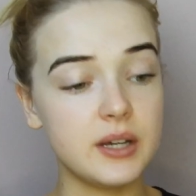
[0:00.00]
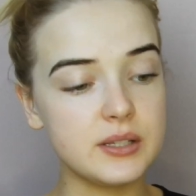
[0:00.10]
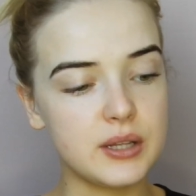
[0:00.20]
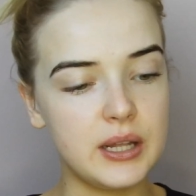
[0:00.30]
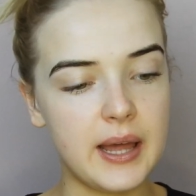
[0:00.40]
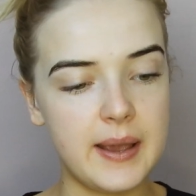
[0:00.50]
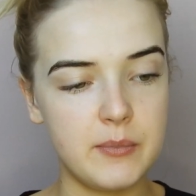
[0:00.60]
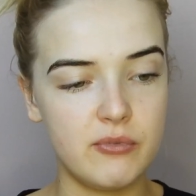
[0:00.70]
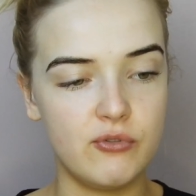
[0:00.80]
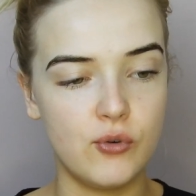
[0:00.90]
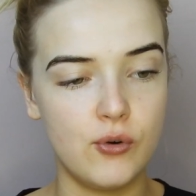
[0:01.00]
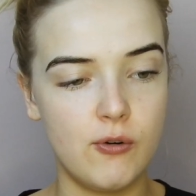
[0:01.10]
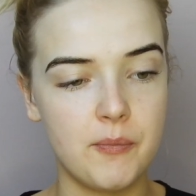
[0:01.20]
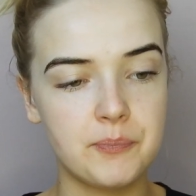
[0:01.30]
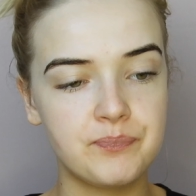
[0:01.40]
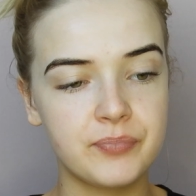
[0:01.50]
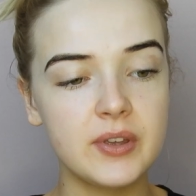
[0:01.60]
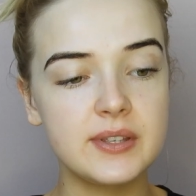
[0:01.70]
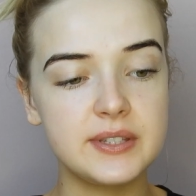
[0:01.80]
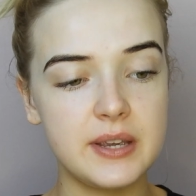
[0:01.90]
It does claim for
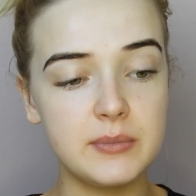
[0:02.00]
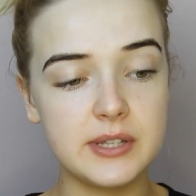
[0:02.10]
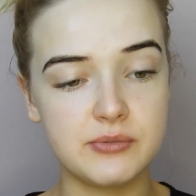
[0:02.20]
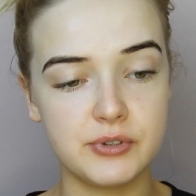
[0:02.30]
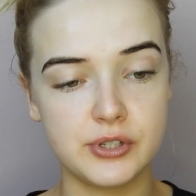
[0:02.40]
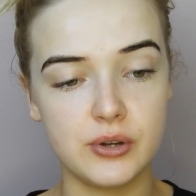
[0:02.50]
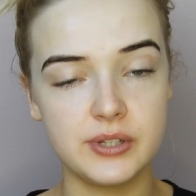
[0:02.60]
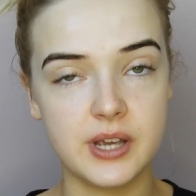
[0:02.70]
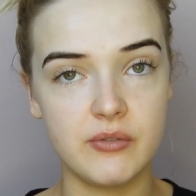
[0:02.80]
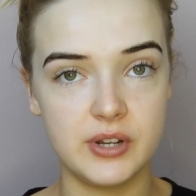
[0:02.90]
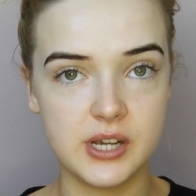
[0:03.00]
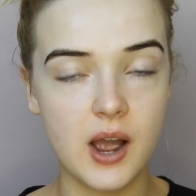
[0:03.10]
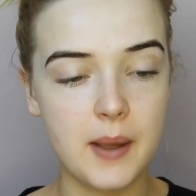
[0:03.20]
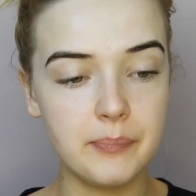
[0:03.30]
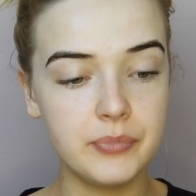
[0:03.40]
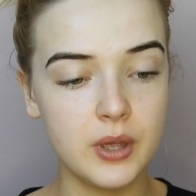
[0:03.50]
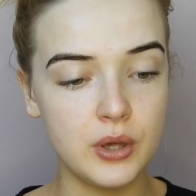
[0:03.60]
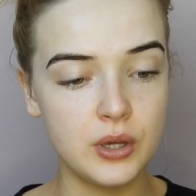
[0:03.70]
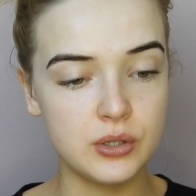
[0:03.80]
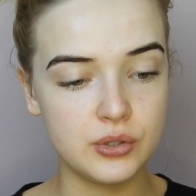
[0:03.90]
seamless results every
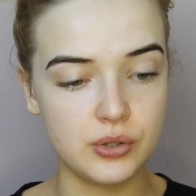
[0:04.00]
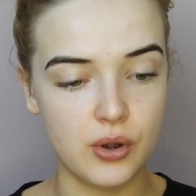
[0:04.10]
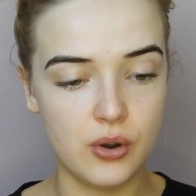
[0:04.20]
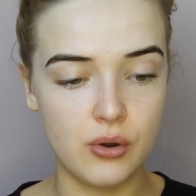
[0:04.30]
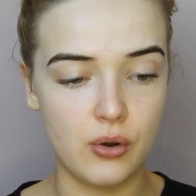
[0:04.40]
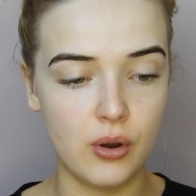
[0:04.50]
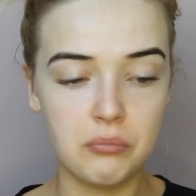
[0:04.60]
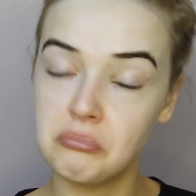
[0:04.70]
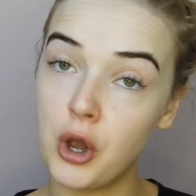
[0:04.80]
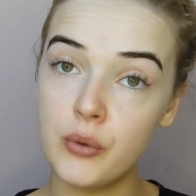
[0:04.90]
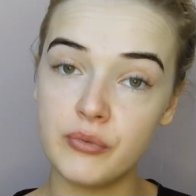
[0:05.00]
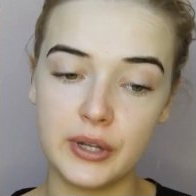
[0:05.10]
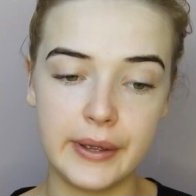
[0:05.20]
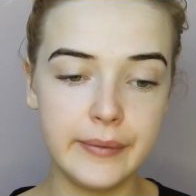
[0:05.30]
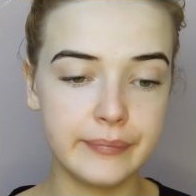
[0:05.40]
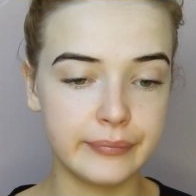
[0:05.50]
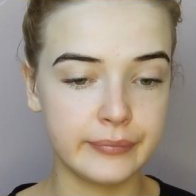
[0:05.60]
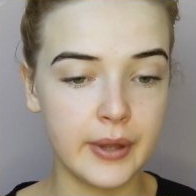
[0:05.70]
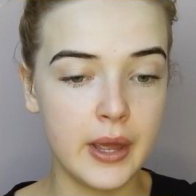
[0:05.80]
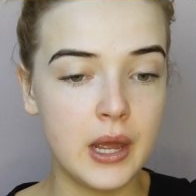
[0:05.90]
time, so
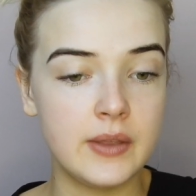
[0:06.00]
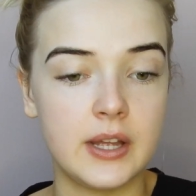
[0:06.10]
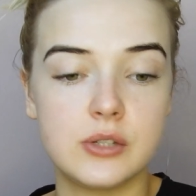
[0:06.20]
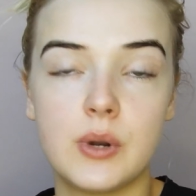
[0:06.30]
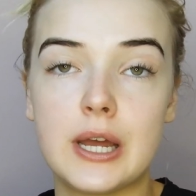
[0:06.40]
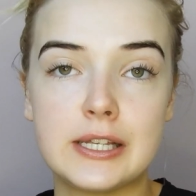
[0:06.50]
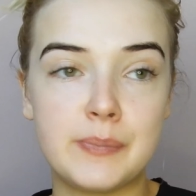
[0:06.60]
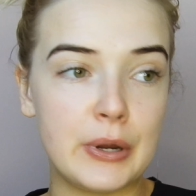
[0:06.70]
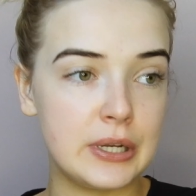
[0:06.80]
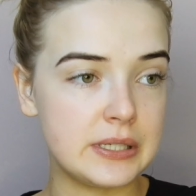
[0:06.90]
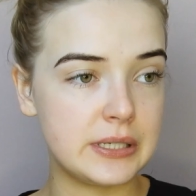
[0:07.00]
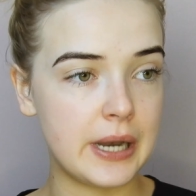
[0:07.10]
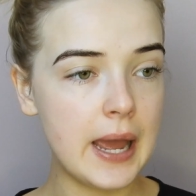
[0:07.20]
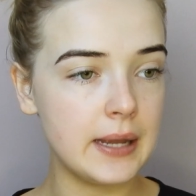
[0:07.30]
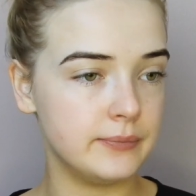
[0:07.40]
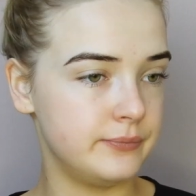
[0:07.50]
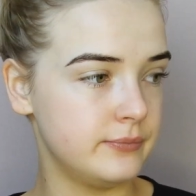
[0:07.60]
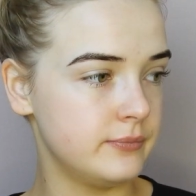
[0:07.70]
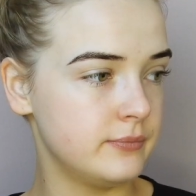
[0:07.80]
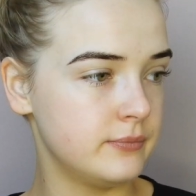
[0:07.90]
hopefully that's what I experienced
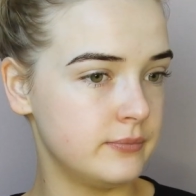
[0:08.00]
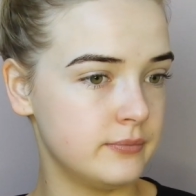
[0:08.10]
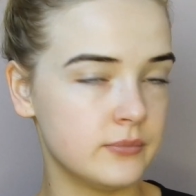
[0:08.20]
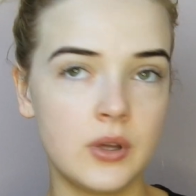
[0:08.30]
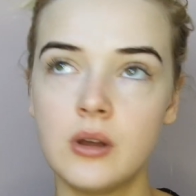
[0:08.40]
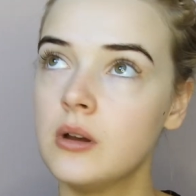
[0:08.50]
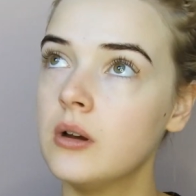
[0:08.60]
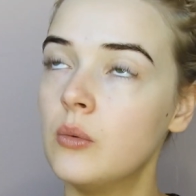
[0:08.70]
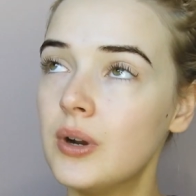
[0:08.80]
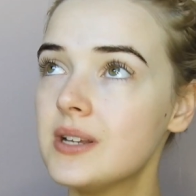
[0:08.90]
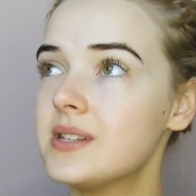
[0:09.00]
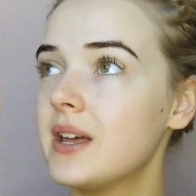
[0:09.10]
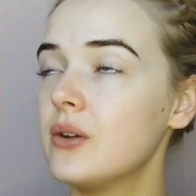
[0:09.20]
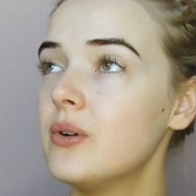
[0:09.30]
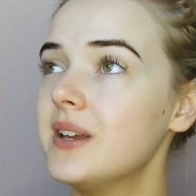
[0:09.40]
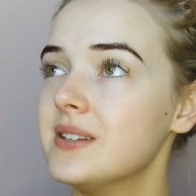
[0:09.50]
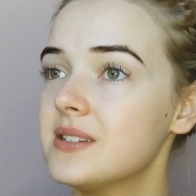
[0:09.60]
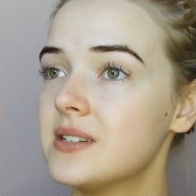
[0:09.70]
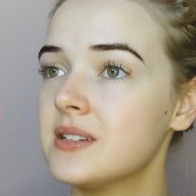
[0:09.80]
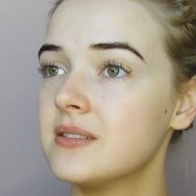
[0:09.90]
today. What is that
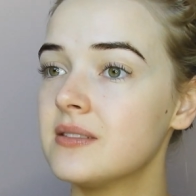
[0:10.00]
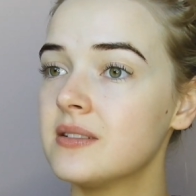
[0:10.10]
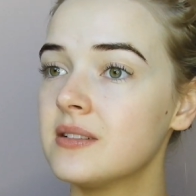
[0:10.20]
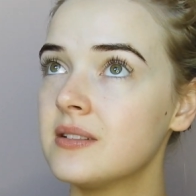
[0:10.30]
noise?